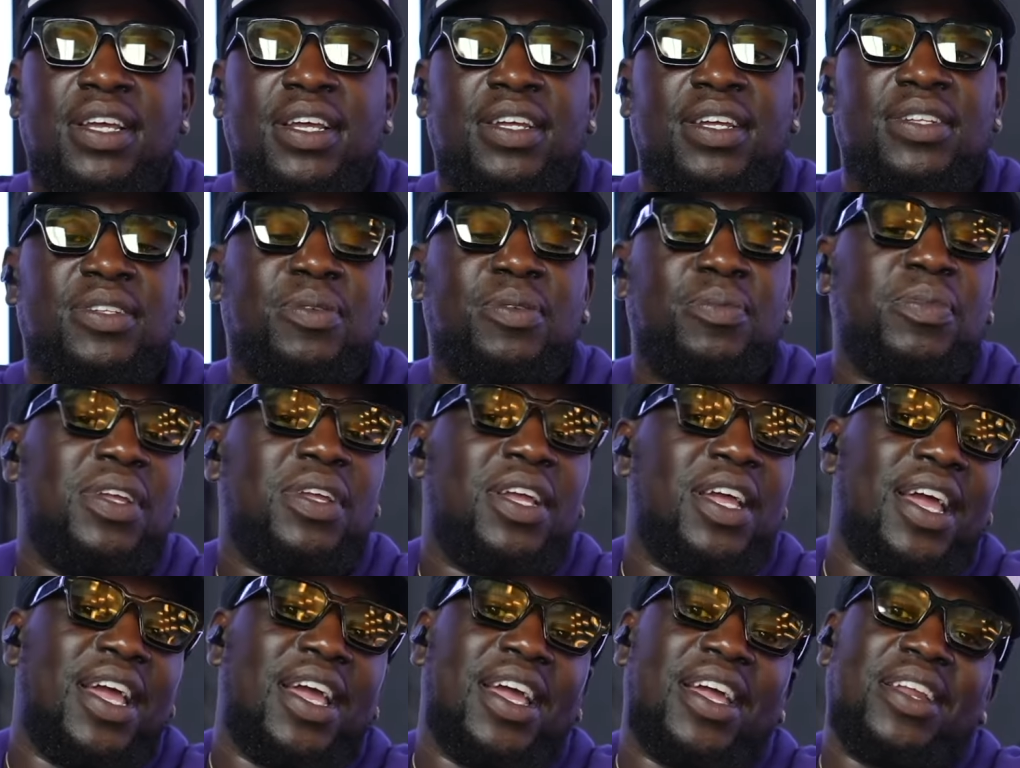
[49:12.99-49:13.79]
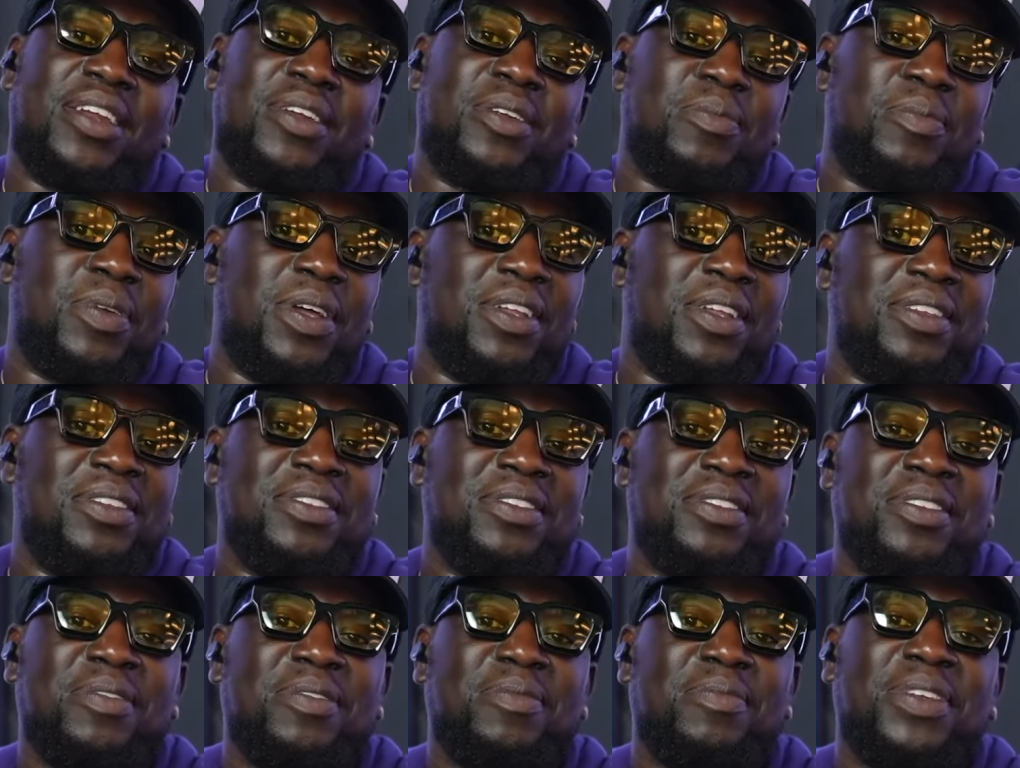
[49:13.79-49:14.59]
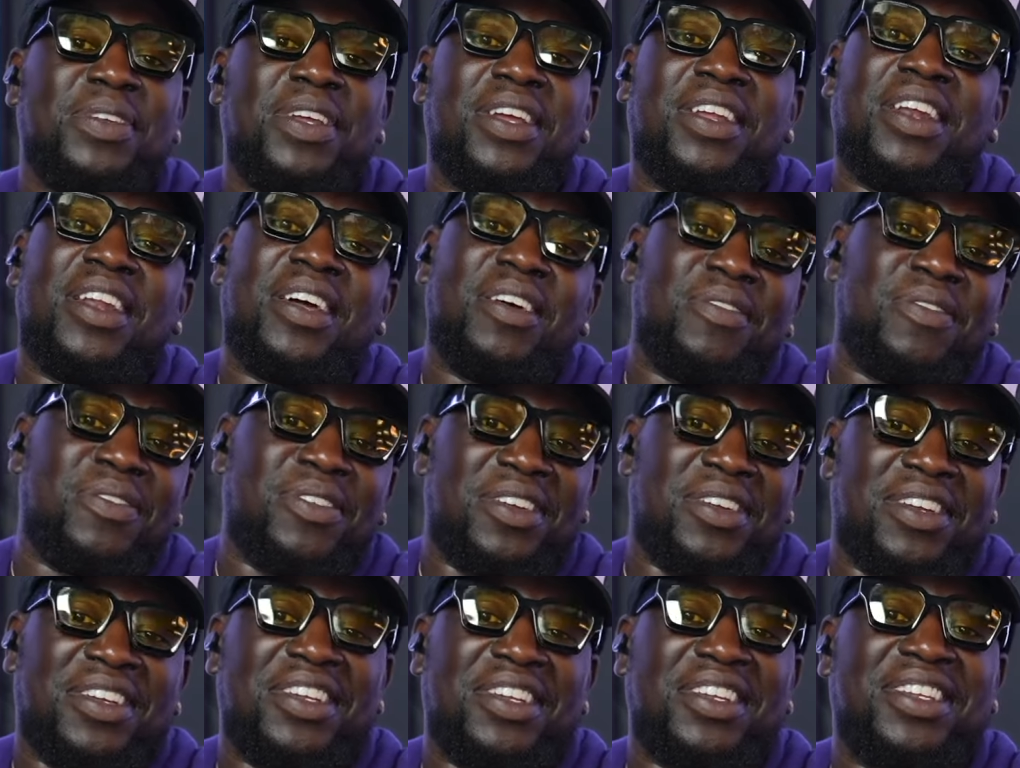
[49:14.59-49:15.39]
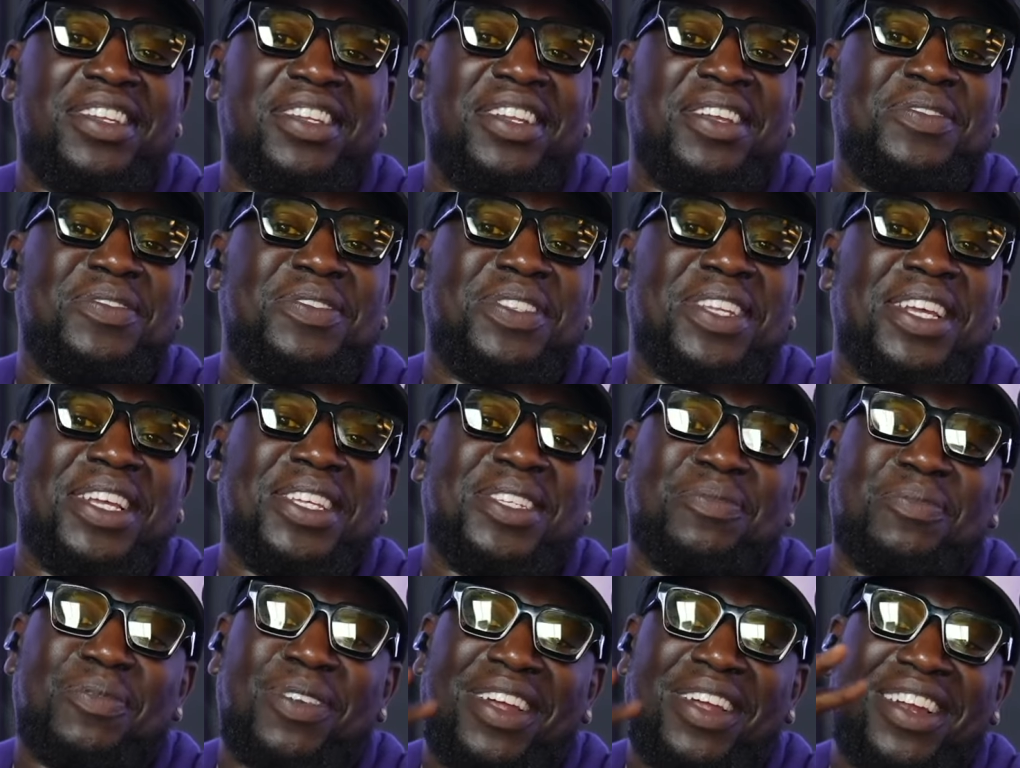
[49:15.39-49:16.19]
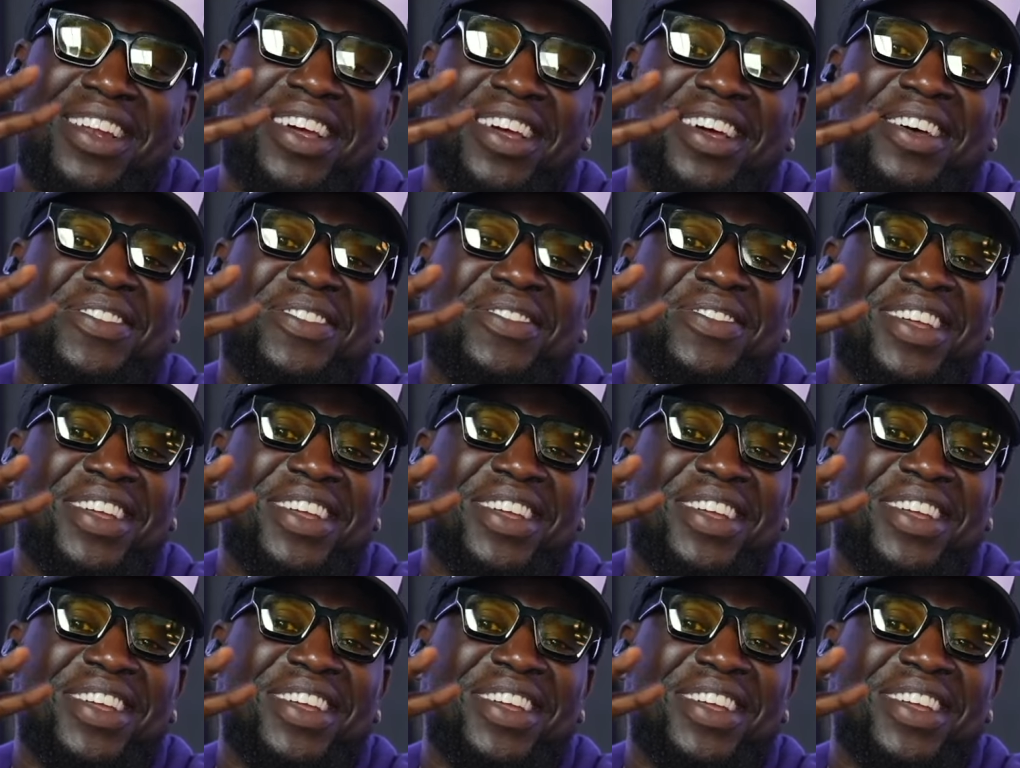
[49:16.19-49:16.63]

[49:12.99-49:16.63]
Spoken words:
Don't be a hater, man. Be a lover. You know what I'm saying? Spread love.